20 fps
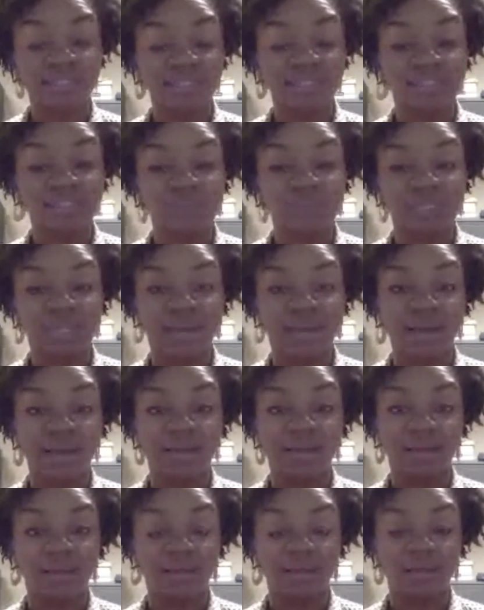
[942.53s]
And this was
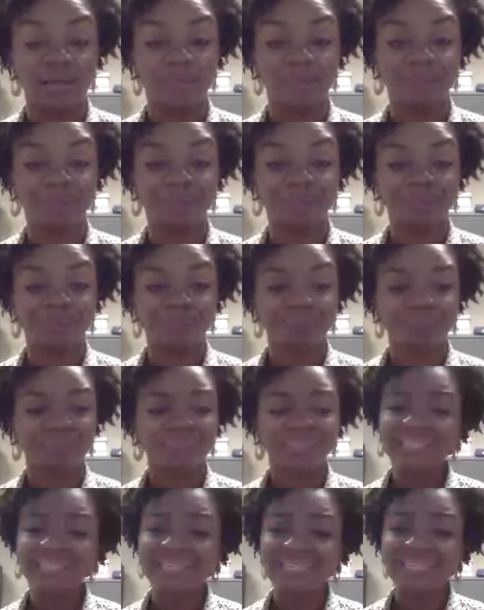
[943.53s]
not an
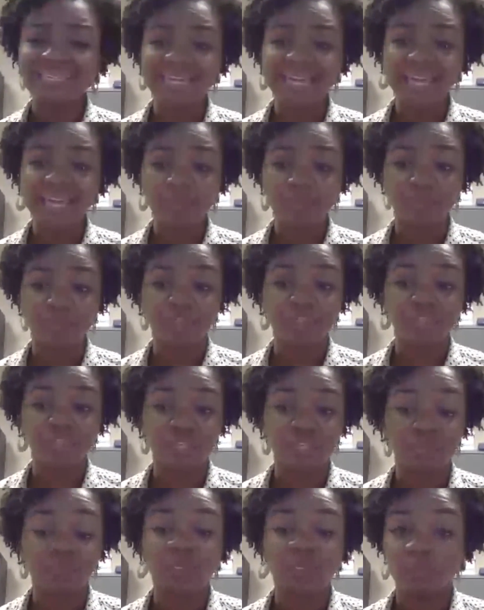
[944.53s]
ambush.